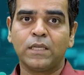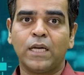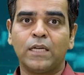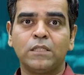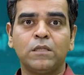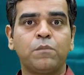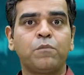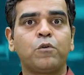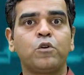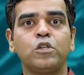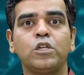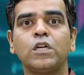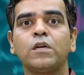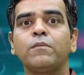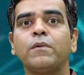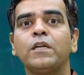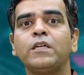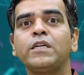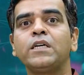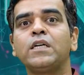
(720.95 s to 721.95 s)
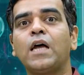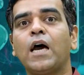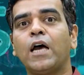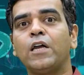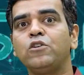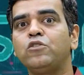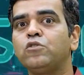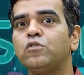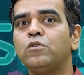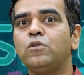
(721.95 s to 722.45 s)
as a project manager, I
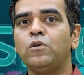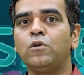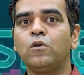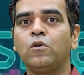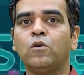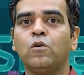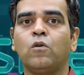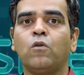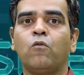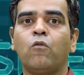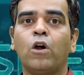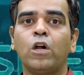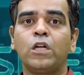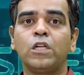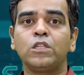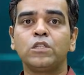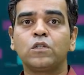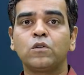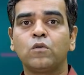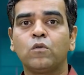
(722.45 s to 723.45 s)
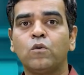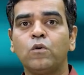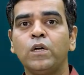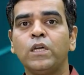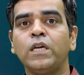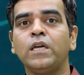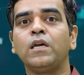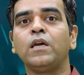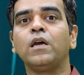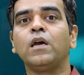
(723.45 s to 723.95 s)
should know what is a
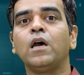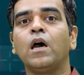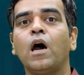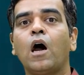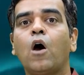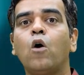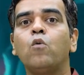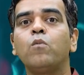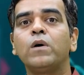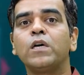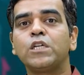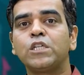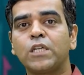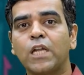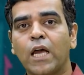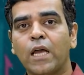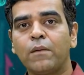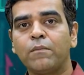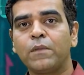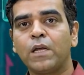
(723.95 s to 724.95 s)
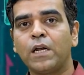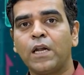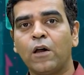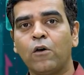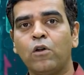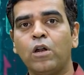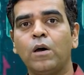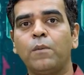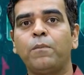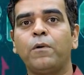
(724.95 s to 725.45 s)
coding, how much time the
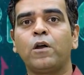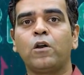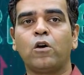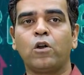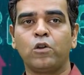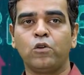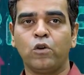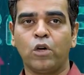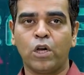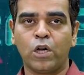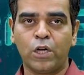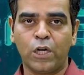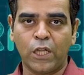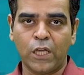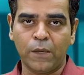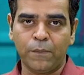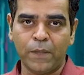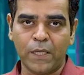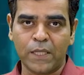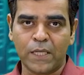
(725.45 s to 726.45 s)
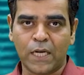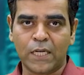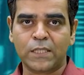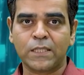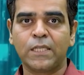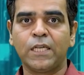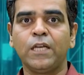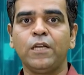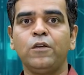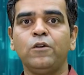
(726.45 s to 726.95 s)
developer or your team is
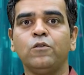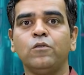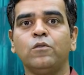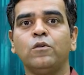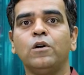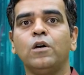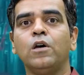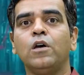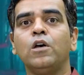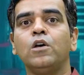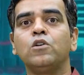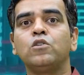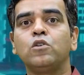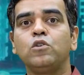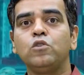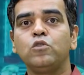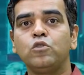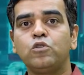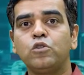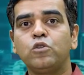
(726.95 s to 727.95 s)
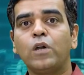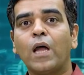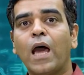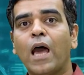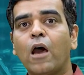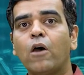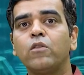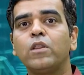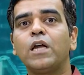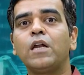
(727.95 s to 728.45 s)
asking you. So you should
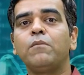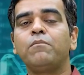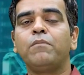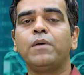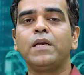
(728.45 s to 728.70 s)
have that